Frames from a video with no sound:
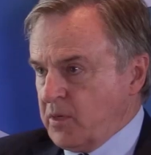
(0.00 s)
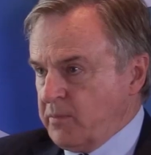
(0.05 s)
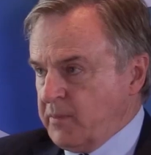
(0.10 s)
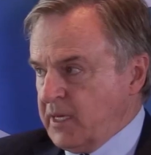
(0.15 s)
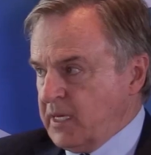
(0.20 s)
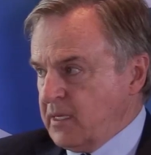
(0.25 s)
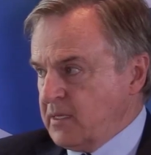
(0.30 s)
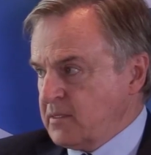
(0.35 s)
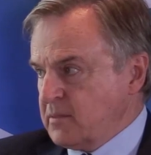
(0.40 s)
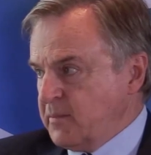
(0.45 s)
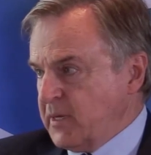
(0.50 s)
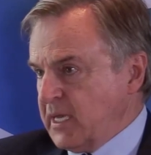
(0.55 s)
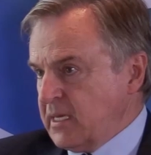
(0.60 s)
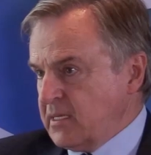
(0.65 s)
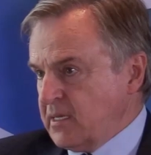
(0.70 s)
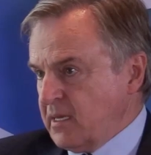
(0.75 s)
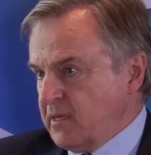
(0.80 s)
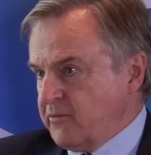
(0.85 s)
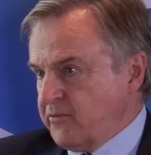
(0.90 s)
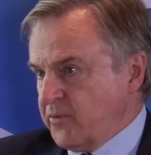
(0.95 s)
board meetings by
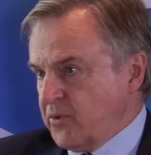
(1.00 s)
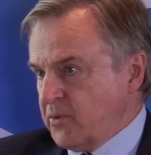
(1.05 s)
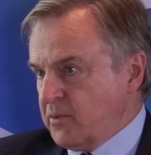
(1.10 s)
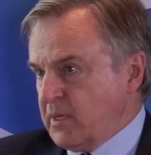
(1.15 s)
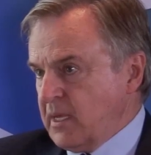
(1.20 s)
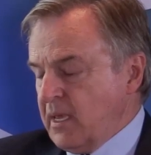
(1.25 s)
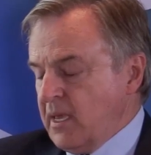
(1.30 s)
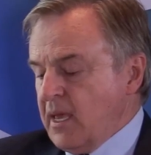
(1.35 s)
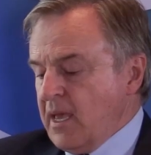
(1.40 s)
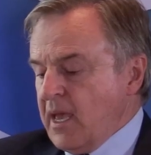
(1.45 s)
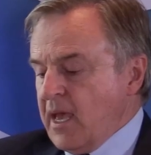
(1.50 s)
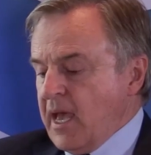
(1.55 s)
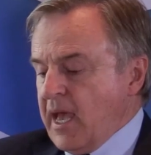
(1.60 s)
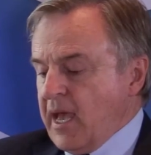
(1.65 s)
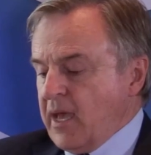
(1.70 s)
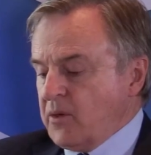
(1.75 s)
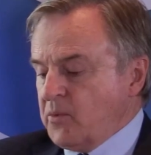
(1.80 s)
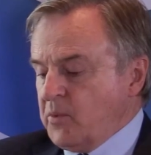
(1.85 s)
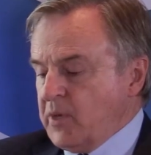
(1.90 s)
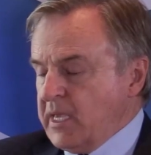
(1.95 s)
telephone,
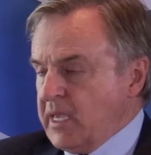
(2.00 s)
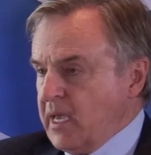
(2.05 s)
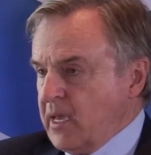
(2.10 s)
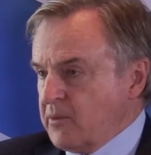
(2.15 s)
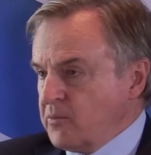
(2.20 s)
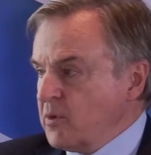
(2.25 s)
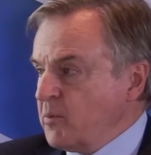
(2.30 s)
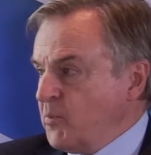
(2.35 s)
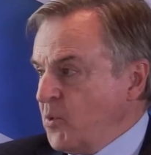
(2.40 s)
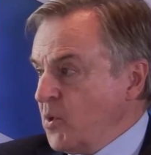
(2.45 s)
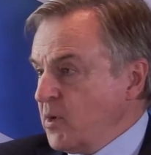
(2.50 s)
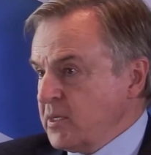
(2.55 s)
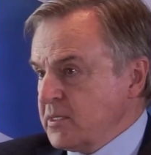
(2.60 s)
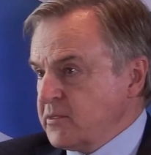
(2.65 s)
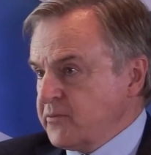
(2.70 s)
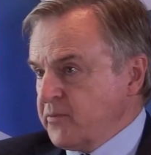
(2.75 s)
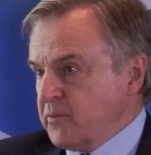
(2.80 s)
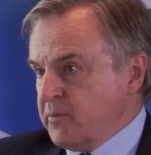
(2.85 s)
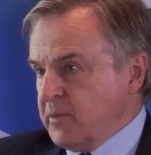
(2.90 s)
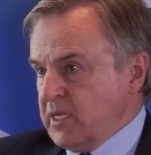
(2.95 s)
and we get
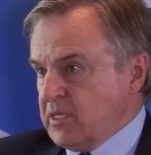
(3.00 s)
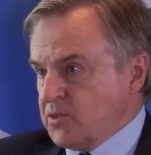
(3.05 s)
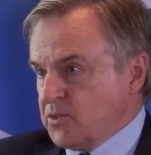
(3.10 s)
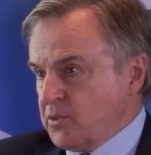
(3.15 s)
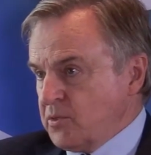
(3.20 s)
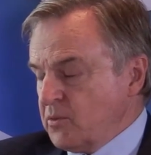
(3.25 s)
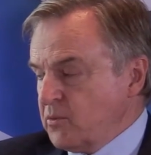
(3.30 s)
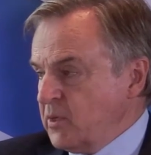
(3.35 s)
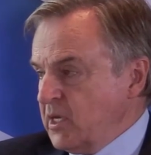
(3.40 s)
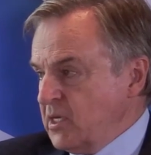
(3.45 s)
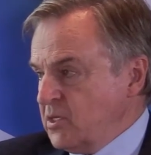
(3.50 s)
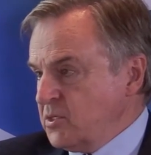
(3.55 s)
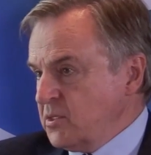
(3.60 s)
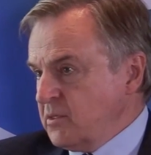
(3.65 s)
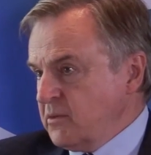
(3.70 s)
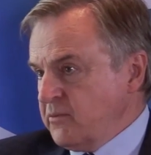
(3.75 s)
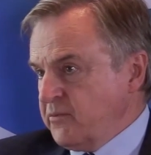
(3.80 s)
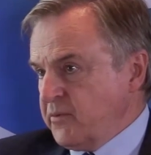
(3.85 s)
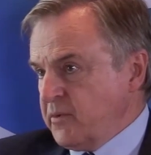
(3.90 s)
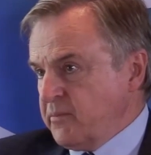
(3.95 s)
reports from each
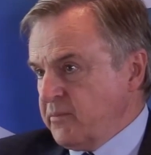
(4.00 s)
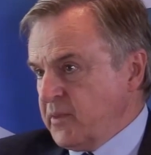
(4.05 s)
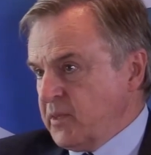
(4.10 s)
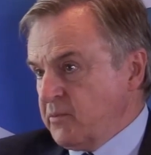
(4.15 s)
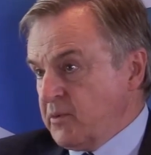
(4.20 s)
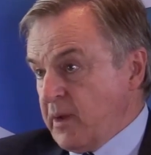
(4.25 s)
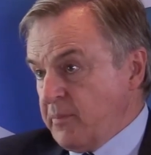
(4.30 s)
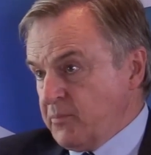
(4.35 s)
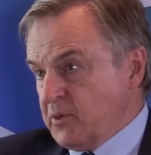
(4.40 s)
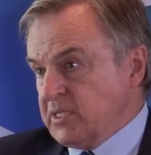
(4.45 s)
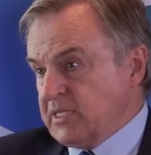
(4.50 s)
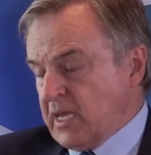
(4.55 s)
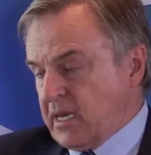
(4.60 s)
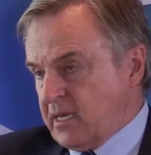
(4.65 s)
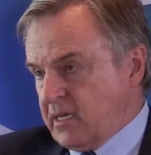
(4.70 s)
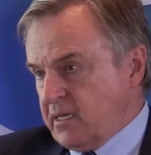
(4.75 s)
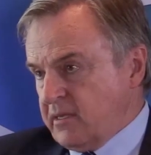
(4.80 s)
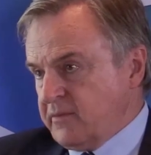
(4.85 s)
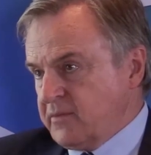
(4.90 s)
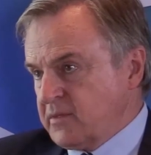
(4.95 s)
region, from the
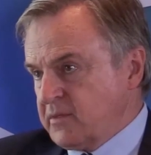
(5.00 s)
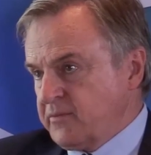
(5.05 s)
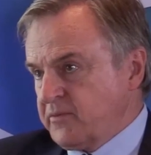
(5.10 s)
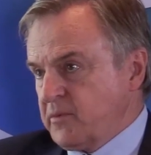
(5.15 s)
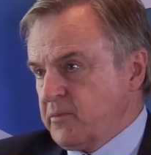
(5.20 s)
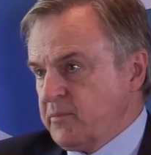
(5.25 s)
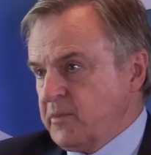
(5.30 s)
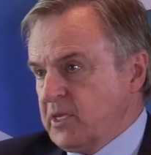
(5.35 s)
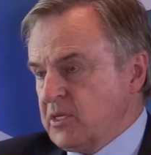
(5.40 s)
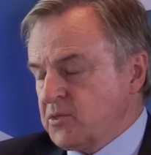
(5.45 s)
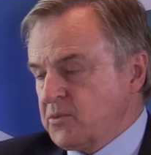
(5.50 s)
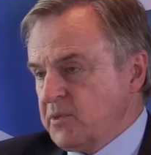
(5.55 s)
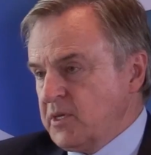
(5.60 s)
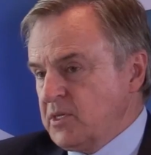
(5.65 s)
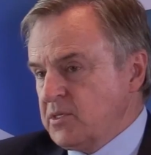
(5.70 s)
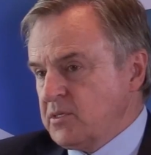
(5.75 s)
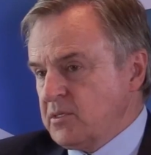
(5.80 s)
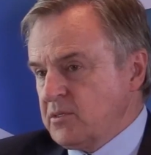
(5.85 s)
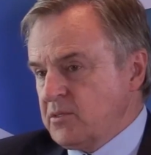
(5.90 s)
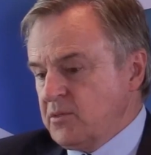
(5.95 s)
representatives from each
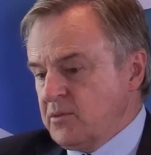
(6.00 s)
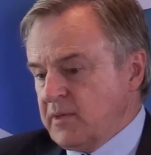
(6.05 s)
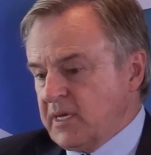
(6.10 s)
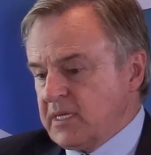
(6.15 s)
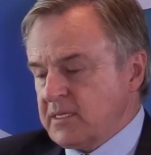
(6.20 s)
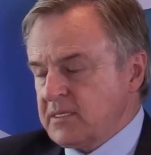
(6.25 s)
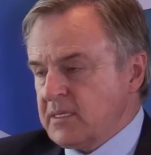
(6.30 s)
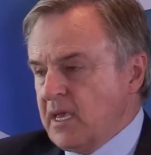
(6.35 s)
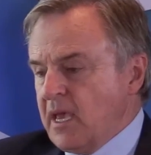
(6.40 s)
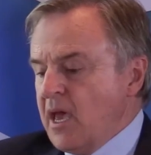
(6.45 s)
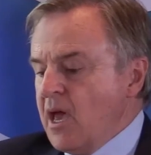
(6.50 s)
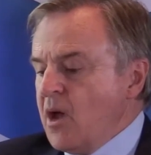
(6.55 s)
region to us.